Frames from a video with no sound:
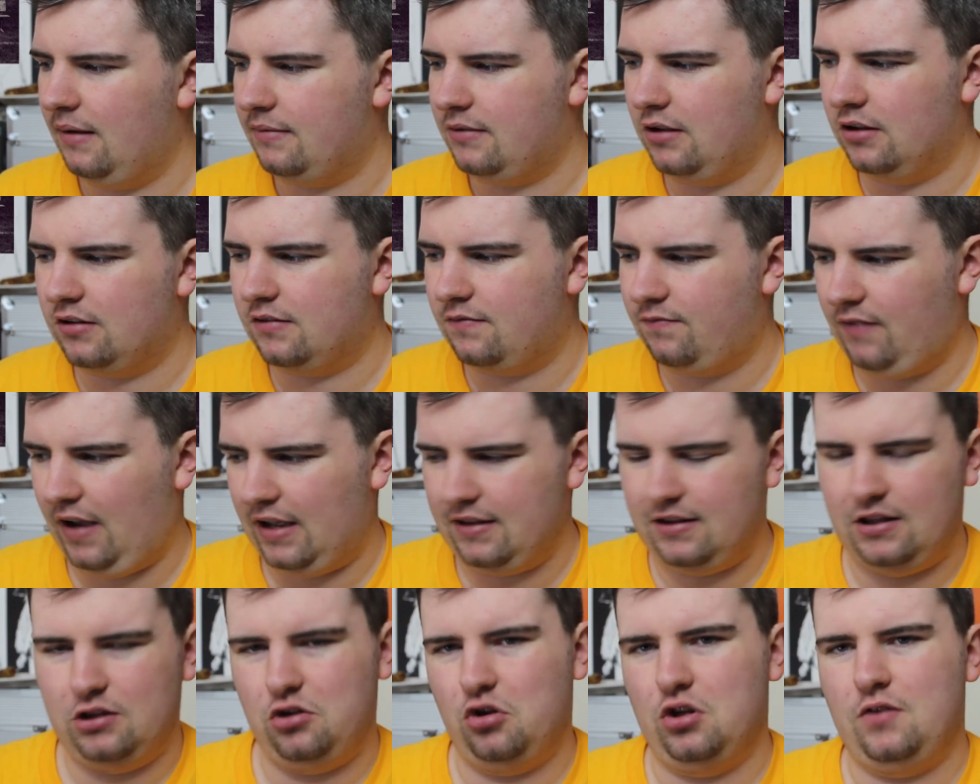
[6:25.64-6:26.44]
just
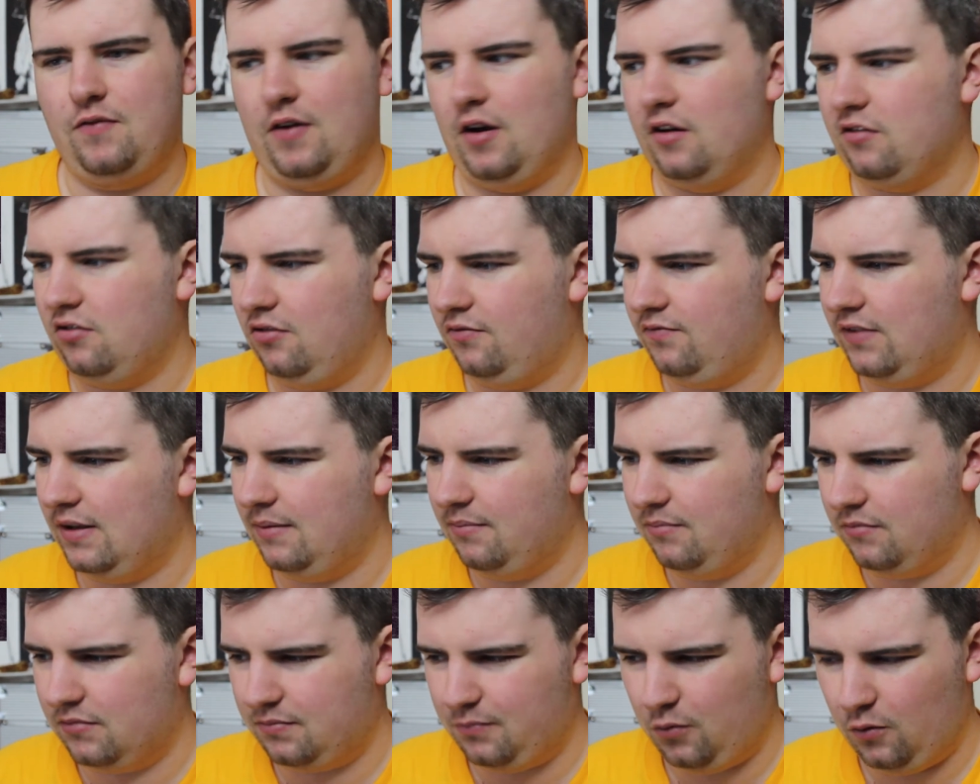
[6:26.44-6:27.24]
finding universal
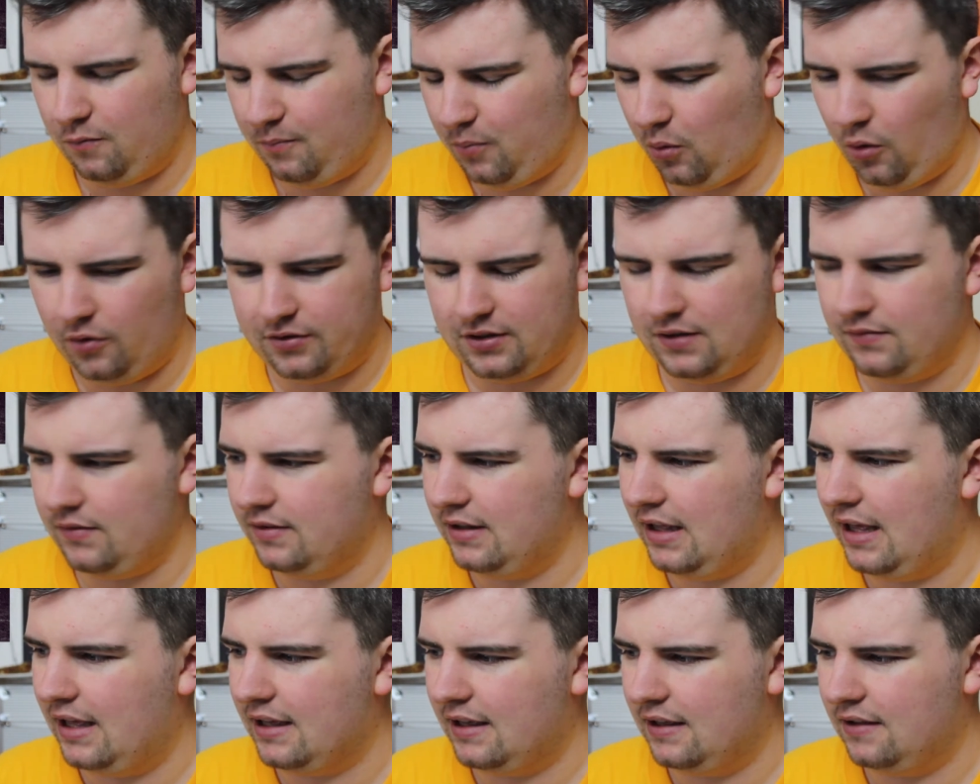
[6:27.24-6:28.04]
themes, both positive
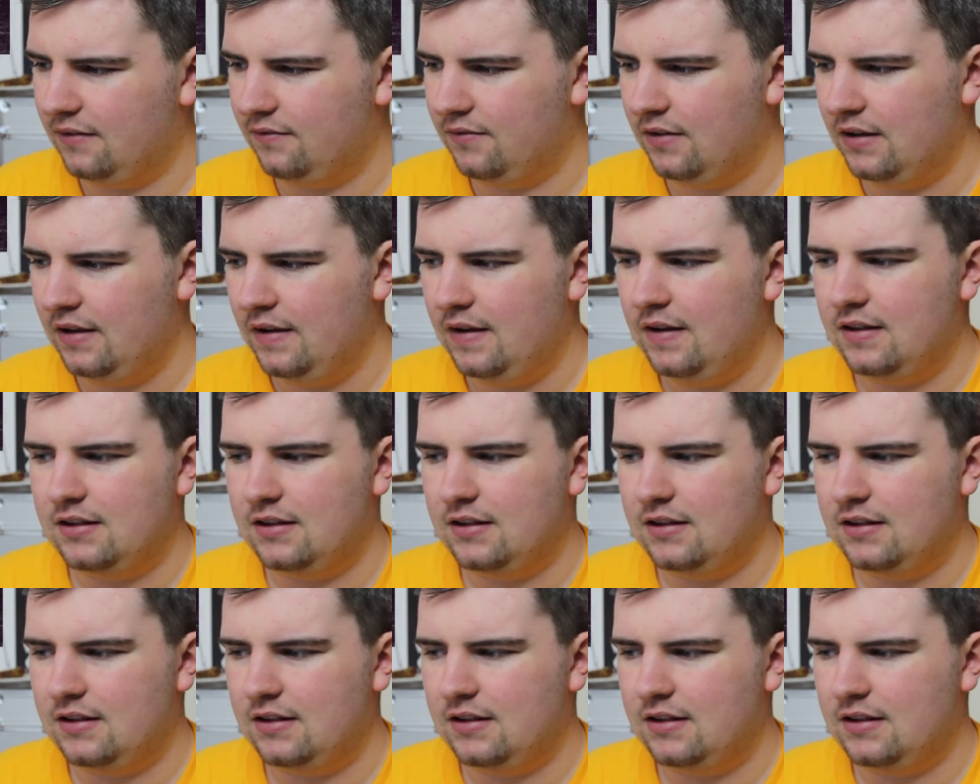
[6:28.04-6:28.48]
and negative,